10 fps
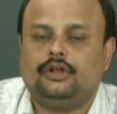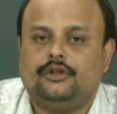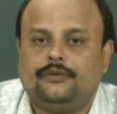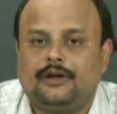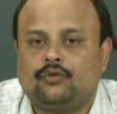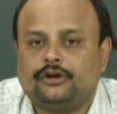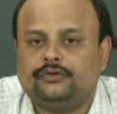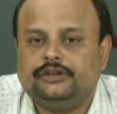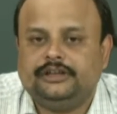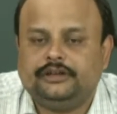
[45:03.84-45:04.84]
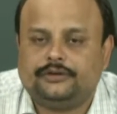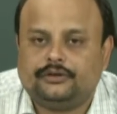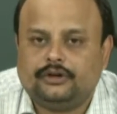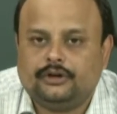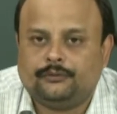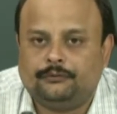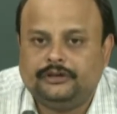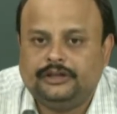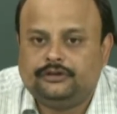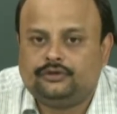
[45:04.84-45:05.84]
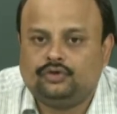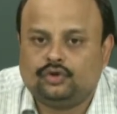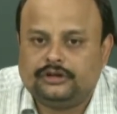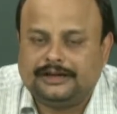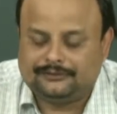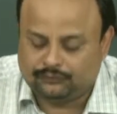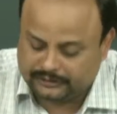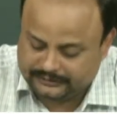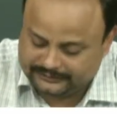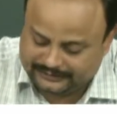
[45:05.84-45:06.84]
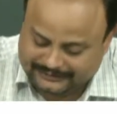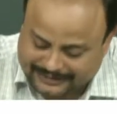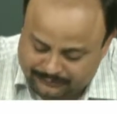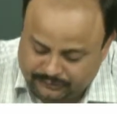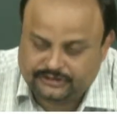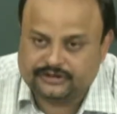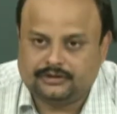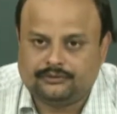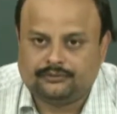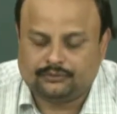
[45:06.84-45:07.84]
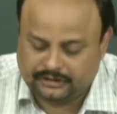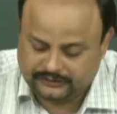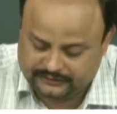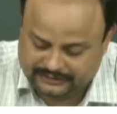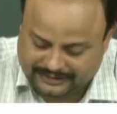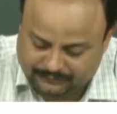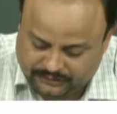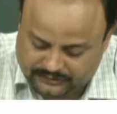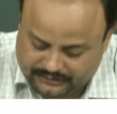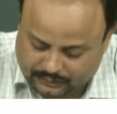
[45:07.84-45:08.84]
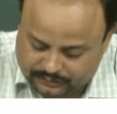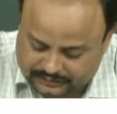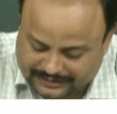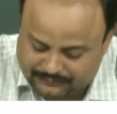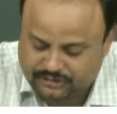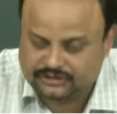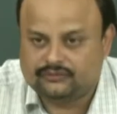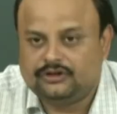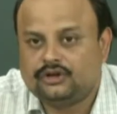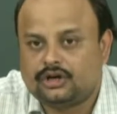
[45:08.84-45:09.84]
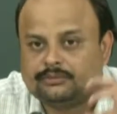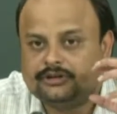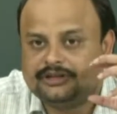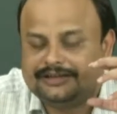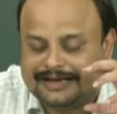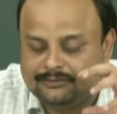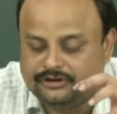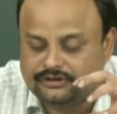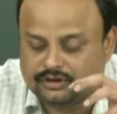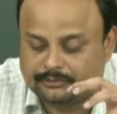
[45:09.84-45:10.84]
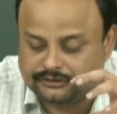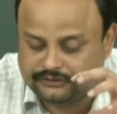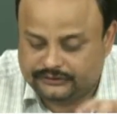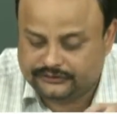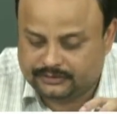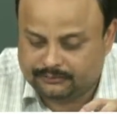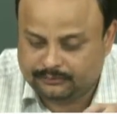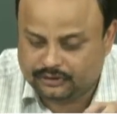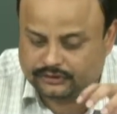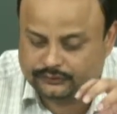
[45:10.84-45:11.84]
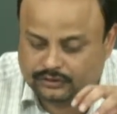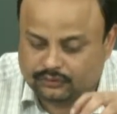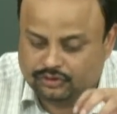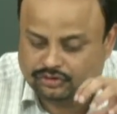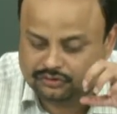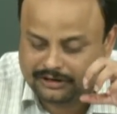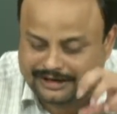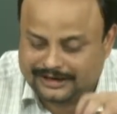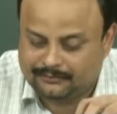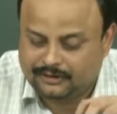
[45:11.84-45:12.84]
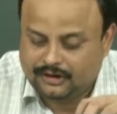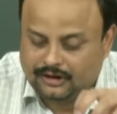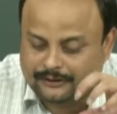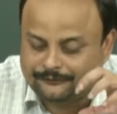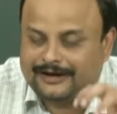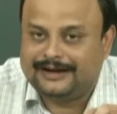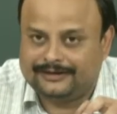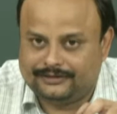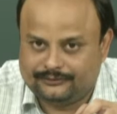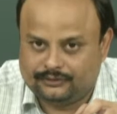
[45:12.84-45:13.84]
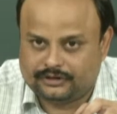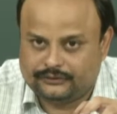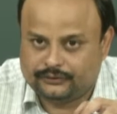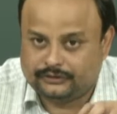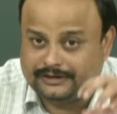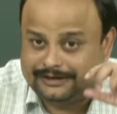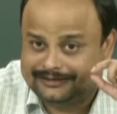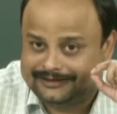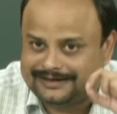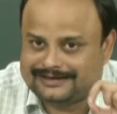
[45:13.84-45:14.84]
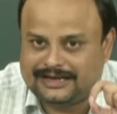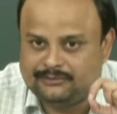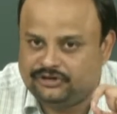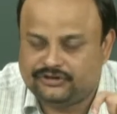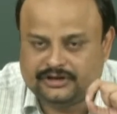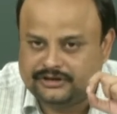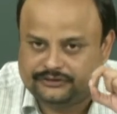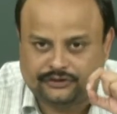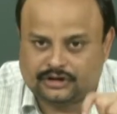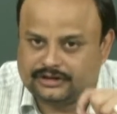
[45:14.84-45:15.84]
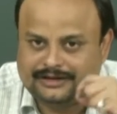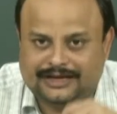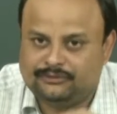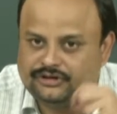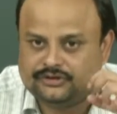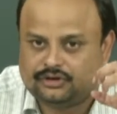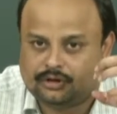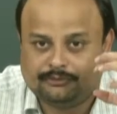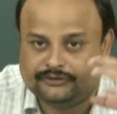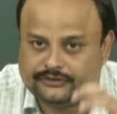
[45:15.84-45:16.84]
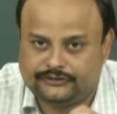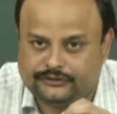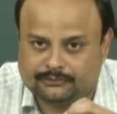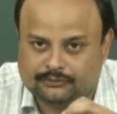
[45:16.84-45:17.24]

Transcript: Now, what we need? We need to know that what is the diameter, what is the diameter. Now, the diameter will not be the diameter of the system, because you are going to have a void, okay. So, the exact diameter is not the diameter of the system.